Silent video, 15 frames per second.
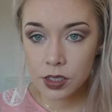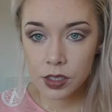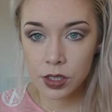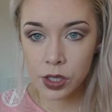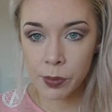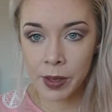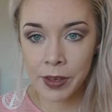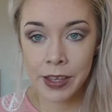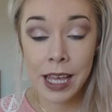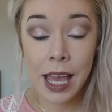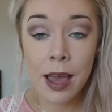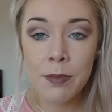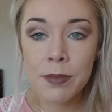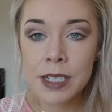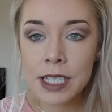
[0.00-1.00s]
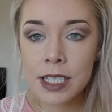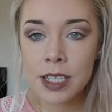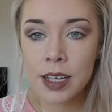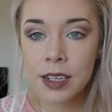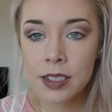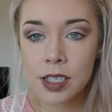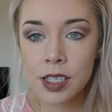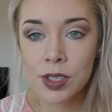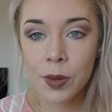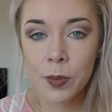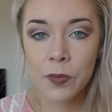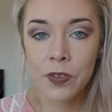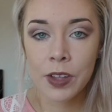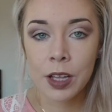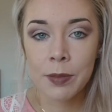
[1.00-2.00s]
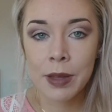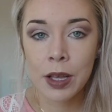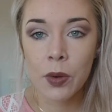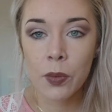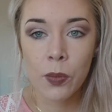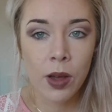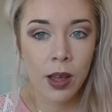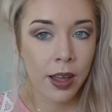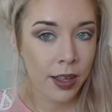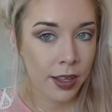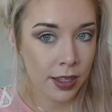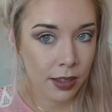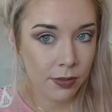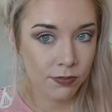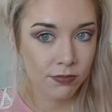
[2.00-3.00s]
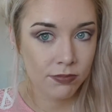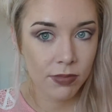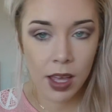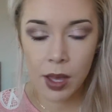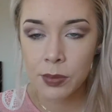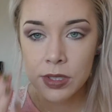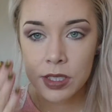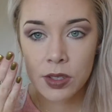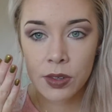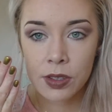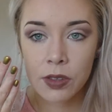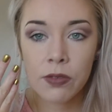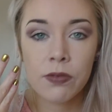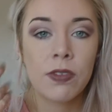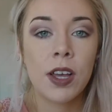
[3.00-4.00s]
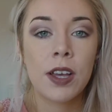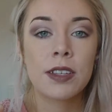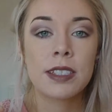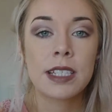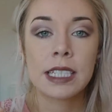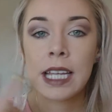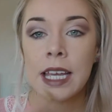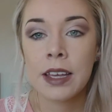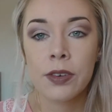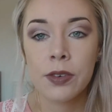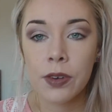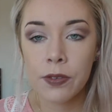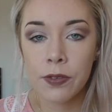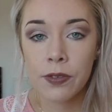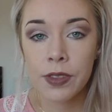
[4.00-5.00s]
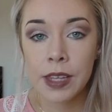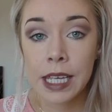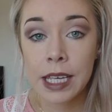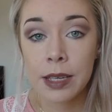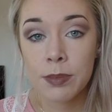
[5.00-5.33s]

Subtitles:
So my camera decided to stop filming while I was doing the first layer of the